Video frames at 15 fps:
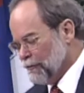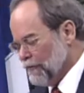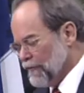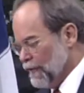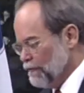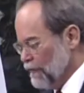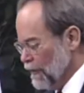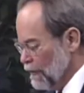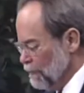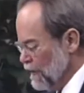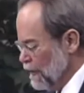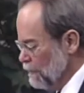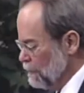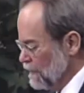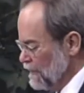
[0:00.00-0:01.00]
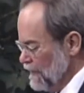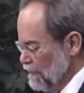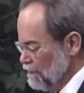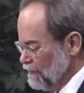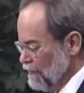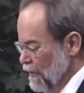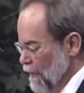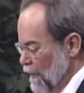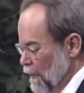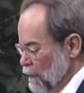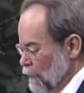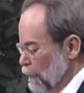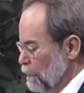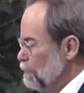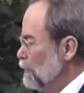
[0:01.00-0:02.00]
with their fundamental beliefs,
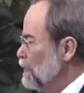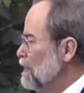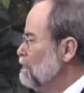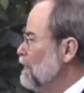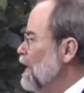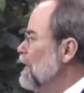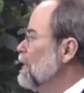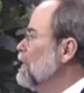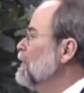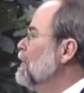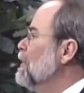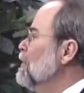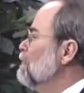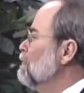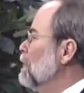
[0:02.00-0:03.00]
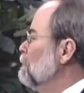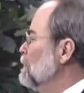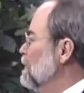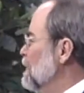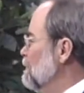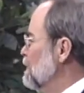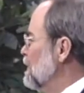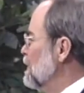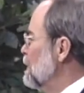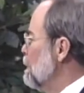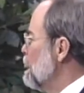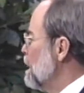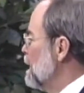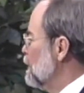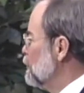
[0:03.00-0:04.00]
nor prevented from living
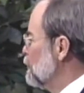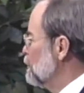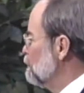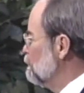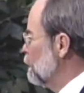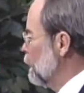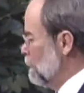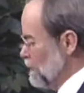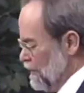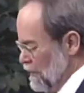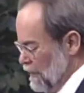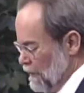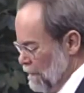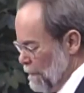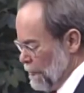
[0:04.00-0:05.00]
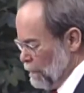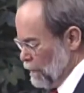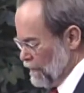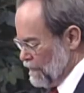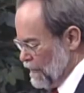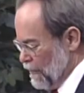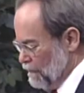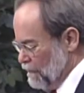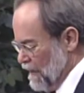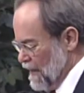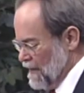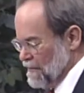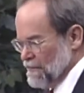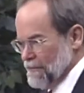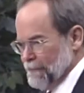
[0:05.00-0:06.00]
in conformity with their
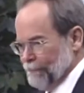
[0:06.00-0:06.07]
faith.